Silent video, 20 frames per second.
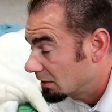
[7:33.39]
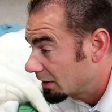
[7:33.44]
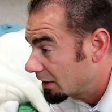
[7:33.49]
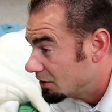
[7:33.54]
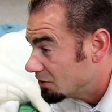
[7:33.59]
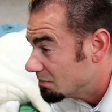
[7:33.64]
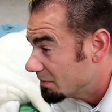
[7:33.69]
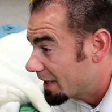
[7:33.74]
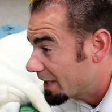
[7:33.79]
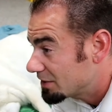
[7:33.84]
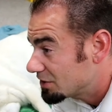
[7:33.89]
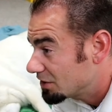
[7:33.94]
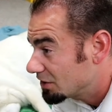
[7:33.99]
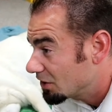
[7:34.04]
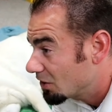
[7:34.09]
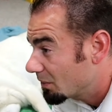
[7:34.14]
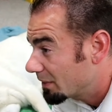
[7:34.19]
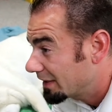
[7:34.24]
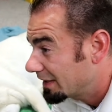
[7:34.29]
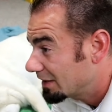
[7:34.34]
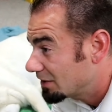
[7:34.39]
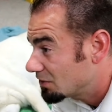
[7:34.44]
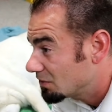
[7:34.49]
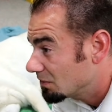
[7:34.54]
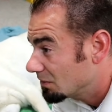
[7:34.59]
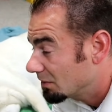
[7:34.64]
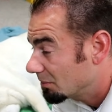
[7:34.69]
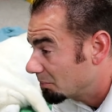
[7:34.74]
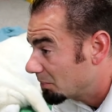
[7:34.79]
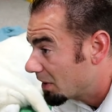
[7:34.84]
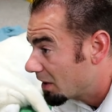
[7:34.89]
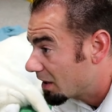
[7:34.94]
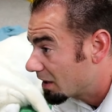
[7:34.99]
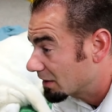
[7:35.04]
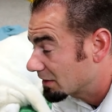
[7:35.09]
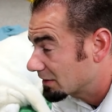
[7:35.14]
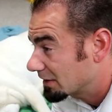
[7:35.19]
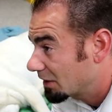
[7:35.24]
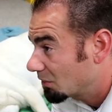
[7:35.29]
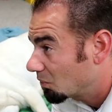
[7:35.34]
Can you imagine going into a
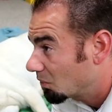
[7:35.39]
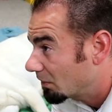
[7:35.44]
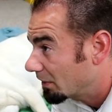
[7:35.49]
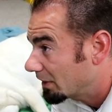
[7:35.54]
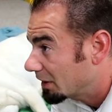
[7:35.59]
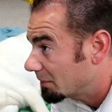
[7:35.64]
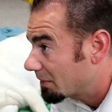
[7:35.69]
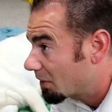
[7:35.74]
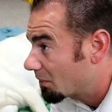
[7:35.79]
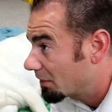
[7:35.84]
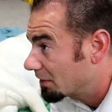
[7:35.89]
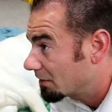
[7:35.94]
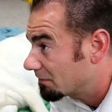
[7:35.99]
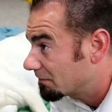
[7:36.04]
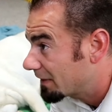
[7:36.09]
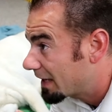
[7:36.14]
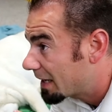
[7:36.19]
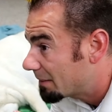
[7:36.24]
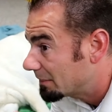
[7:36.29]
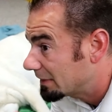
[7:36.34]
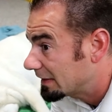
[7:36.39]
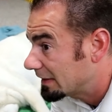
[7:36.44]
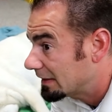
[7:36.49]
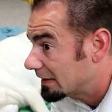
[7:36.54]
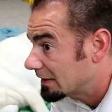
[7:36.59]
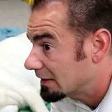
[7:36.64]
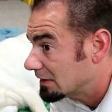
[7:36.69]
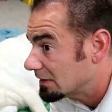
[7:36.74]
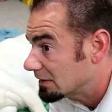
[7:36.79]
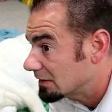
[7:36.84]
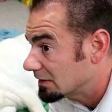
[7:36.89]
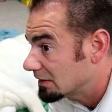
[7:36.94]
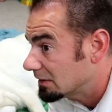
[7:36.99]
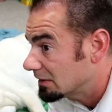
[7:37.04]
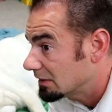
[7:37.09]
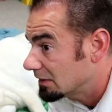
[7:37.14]
box and worrying about where your family is?